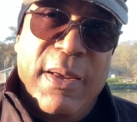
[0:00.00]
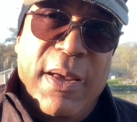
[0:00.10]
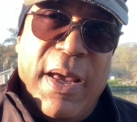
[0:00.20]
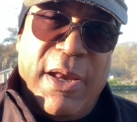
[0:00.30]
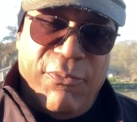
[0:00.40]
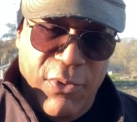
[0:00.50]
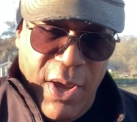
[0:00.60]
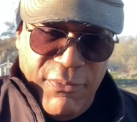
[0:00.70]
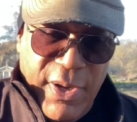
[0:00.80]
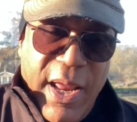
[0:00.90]
And if you
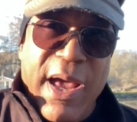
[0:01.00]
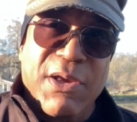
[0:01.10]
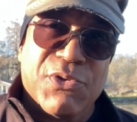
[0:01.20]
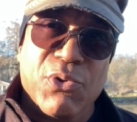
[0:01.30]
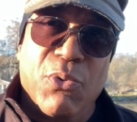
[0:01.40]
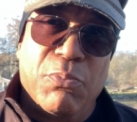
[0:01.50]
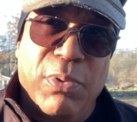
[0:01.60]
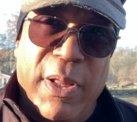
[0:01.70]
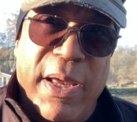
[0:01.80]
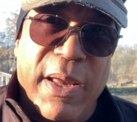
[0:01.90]
have any axial
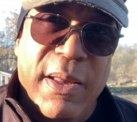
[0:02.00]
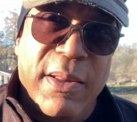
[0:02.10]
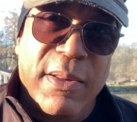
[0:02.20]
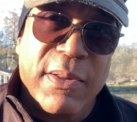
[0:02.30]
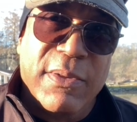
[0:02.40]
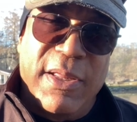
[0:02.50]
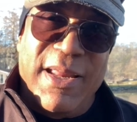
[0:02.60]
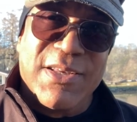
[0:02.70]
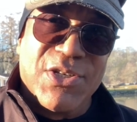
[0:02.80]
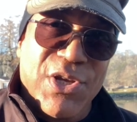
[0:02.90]
play that
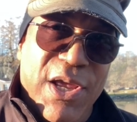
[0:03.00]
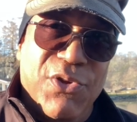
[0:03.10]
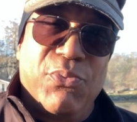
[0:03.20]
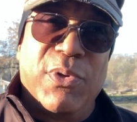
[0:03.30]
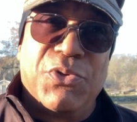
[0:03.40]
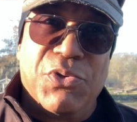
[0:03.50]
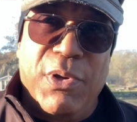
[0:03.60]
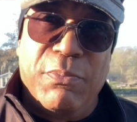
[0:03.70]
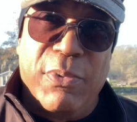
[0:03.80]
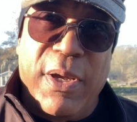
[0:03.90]
exceeds what
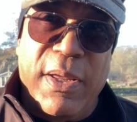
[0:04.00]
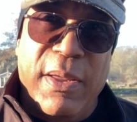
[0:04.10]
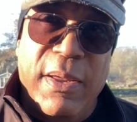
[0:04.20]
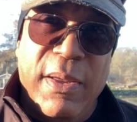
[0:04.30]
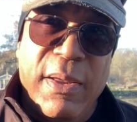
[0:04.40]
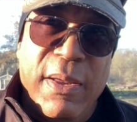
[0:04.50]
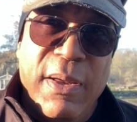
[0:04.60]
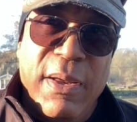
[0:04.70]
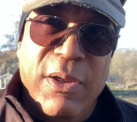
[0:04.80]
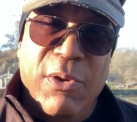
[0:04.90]
should be,
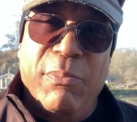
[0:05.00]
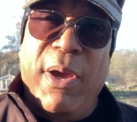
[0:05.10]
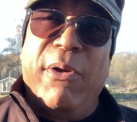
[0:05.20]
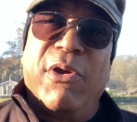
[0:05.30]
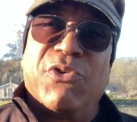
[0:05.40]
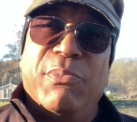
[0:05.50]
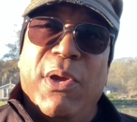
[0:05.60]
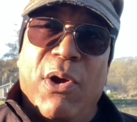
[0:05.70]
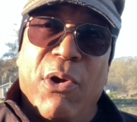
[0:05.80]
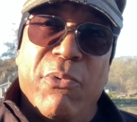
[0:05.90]
your bearings may
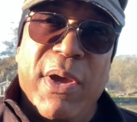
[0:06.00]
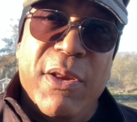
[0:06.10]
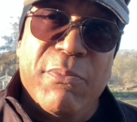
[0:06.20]
already